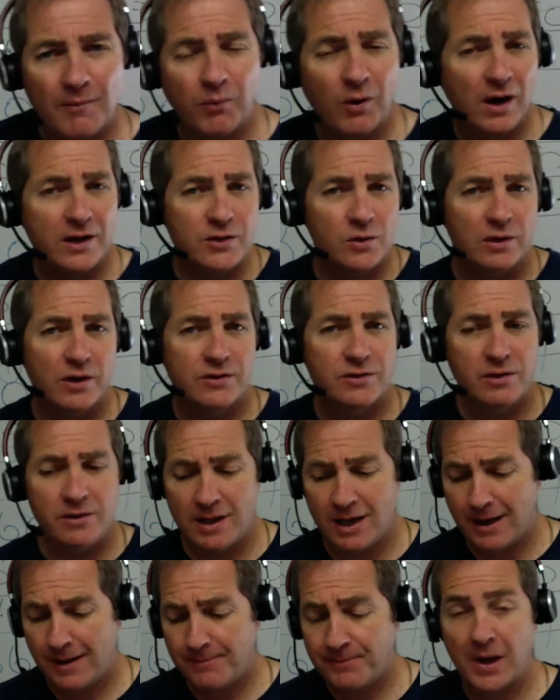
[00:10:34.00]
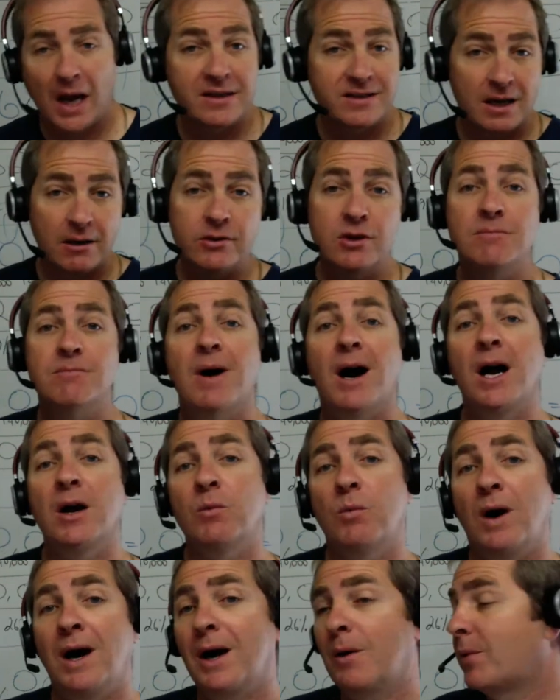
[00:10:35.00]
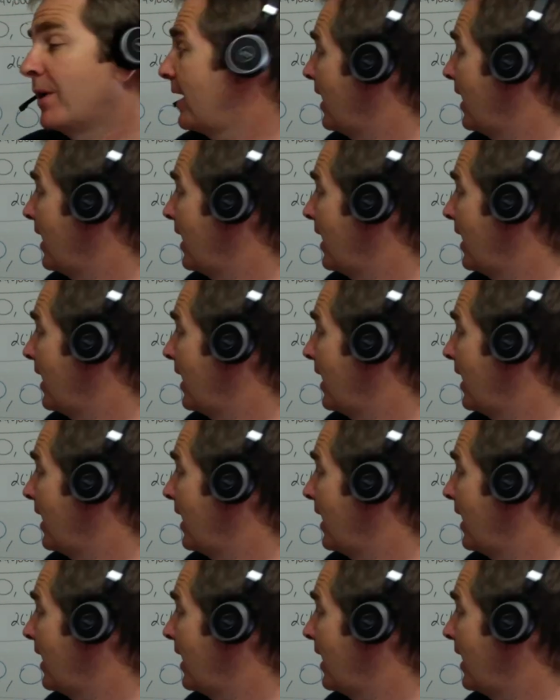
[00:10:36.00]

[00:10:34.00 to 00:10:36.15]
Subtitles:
Why do you want to do that? I tell you my why.